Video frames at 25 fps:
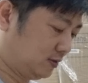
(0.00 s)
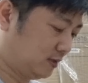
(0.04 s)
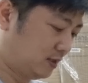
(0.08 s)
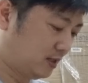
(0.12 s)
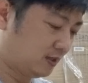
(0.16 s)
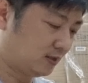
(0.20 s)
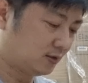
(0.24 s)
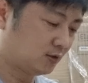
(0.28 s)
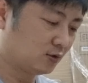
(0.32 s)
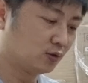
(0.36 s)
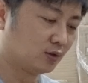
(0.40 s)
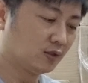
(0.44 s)

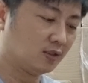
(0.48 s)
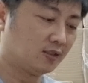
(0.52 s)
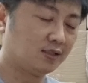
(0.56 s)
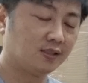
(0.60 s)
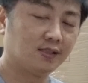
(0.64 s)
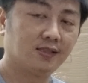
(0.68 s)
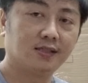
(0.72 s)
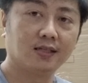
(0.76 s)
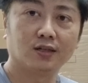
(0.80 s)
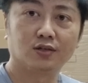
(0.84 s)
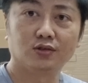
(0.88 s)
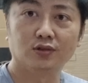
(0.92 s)
Right, so
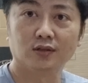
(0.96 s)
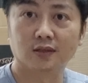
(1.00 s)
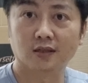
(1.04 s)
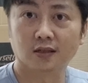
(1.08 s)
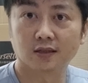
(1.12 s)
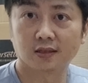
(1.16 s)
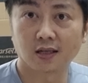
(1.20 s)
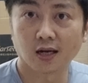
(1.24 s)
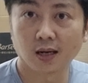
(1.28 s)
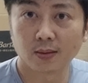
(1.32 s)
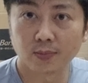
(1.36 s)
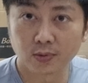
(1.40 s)
this is actually
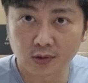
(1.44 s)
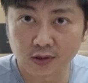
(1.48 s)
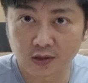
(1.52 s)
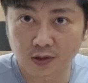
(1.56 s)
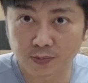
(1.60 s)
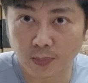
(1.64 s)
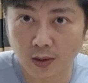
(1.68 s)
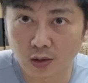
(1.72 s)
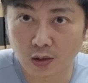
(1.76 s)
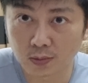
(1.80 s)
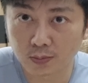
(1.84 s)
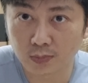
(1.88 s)
the double
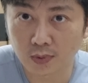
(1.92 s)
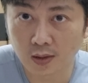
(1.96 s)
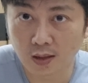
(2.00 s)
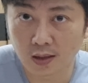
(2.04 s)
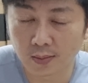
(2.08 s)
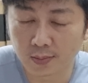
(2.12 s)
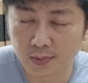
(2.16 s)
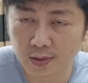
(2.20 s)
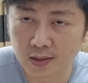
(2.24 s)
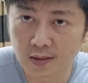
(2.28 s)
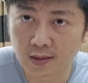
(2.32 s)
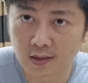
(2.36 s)
spout,
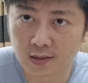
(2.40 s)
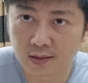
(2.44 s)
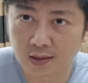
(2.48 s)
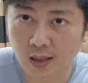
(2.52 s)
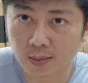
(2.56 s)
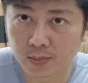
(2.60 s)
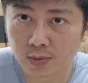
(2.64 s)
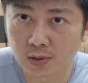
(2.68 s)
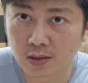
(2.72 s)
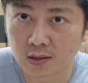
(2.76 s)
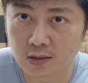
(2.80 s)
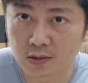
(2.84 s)
I mean the
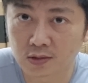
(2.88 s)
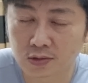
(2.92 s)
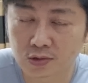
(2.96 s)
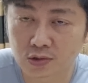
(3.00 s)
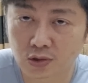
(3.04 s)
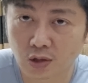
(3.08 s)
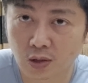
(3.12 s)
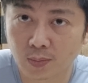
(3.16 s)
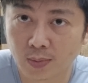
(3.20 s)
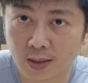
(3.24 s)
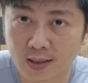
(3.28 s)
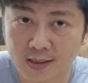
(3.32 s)
double
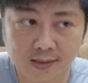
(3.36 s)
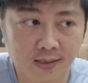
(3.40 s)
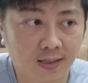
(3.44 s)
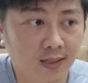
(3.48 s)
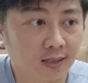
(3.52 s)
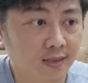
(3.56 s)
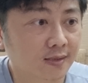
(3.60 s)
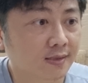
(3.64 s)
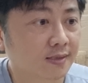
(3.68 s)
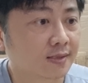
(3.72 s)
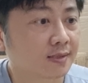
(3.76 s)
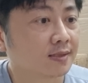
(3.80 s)
shot
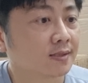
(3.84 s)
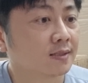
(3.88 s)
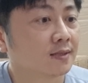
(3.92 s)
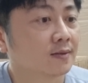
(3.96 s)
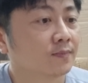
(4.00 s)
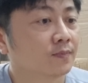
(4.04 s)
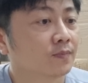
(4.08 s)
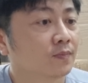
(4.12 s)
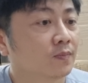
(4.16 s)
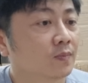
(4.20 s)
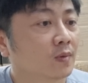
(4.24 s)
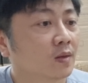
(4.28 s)
baskets,
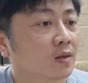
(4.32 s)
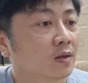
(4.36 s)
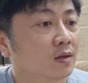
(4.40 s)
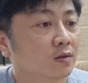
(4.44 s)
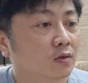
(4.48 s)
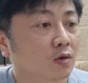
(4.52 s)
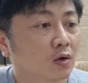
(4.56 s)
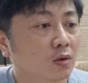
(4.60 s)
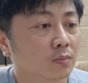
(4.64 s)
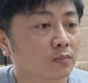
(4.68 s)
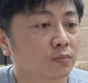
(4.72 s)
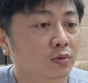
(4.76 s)

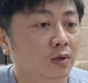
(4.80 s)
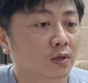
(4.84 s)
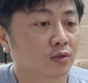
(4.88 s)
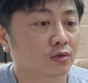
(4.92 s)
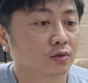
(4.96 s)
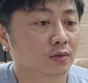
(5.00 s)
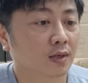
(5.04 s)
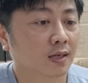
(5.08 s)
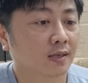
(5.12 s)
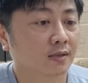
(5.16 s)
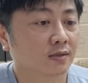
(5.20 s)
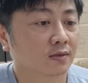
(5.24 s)

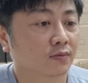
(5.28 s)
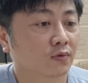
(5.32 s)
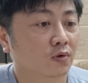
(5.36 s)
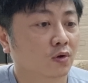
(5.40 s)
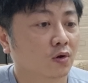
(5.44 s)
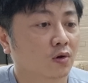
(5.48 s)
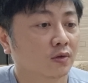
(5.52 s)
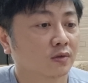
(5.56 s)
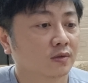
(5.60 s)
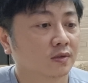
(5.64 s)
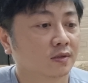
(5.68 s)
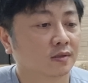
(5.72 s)
non-pressurized of
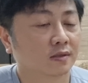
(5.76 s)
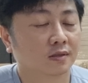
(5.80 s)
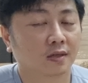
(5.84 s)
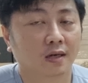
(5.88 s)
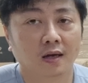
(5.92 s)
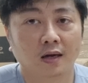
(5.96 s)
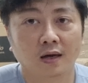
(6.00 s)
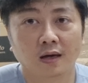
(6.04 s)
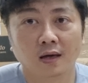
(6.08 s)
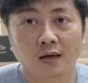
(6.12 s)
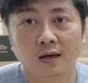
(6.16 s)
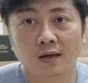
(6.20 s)
course,
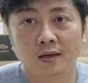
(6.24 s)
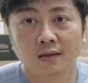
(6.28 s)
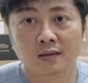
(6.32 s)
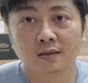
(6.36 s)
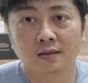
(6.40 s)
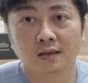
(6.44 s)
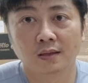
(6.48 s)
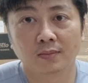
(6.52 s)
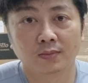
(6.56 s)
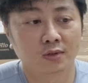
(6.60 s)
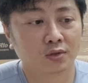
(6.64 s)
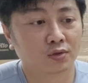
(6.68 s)

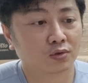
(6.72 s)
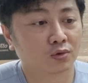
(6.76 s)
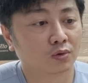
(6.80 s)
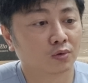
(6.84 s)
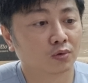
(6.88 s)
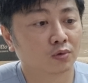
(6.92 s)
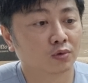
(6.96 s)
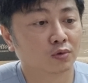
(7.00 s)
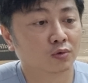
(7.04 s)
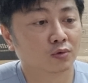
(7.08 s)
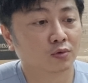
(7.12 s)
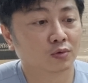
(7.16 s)
and let me
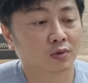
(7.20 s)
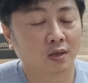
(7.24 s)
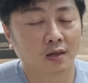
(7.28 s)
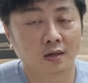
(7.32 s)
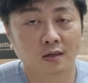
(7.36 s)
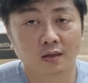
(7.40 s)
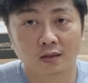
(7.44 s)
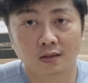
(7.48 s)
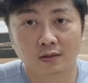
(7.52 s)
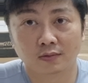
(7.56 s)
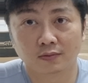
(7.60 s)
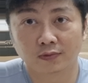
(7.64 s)
show you
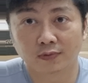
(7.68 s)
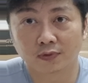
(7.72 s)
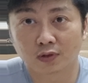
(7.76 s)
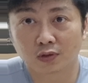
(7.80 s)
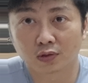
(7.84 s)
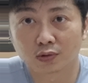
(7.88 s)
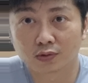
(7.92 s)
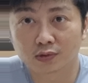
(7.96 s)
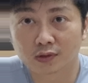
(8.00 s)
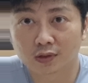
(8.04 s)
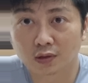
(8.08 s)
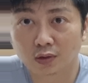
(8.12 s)
uh, a
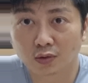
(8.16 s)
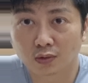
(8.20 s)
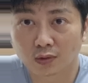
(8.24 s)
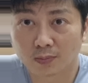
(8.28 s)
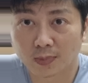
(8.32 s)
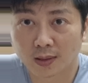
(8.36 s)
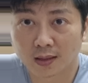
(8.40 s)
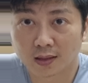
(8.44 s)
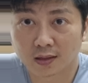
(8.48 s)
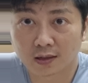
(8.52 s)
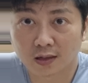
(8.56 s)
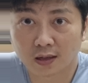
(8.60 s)
close
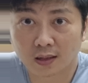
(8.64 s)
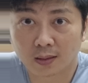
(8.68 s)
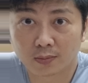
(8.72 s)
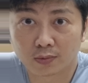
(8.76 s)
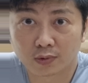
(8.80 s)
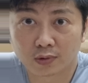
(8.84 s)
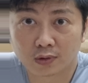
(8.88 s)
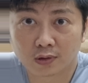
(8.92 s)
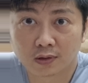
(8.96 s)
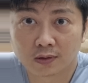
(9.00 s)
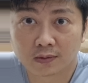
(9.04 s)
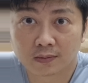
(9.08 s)
look by the
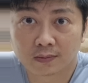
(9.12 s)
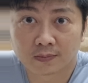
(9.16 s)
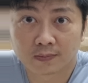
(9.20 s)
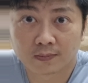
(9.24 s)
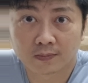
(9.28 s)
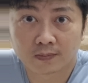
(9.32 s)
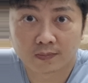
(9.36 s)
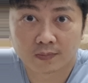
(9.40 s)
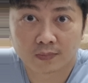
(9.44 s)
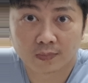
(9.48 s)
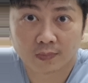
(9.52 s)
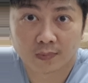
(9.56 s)
camera.
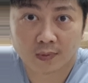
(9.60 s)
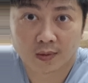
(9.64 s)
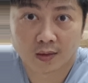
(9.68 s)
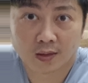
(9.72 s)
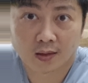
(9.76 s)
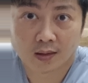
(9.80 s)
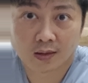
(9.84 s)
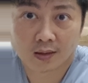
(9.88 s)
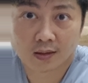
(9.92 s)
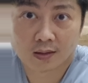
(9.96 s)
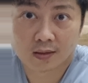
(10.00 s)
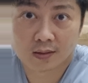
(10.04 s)

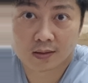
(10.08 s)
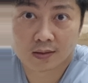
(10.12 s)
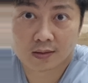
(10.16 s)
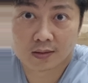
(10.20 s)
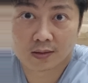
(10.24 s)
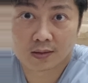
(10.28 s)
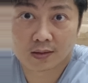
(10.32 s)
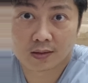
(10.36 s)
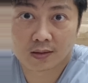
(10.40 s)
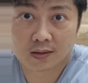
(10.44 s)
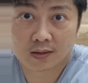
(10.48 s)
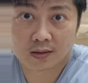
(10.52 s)

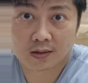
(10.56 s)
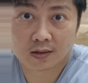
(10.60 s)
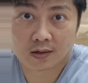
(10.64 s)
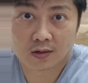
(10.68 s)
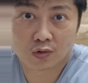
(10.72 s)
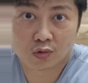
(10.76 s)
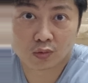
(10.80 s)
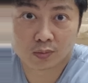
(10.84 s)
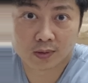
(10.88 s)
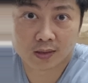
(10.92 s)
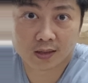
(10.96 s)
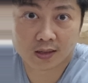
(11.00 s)
Okay,
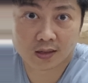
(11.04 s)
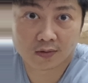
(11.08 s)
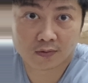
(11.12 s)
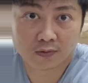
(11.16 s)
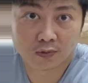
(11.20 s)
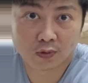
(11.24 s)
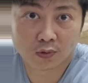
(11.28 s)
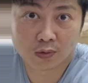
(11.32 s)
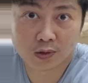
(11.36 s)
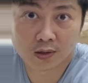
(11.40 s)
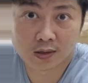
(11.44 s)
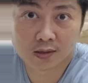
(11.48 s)
I hope you
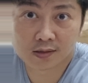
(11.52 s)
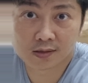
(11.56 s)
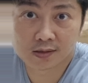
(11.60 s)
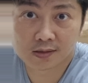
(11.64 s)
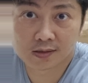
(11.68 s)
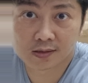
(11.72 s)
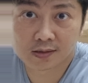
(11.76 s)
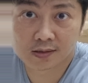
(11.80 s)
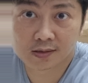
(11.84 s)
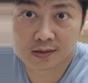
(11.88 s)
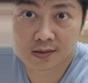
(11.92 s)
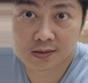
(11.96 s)
can
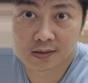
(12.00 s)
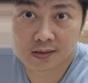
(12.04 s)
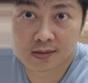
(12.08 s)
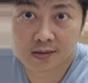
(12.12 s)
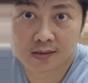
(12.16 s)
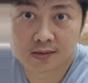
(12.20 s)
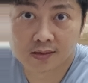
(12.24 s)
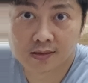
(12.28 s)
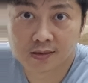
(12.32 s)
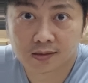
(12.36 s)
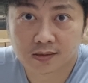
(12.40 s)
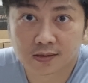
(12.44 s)

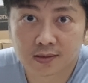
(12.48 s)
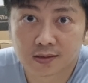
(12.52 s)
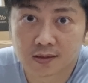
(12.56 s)
focus.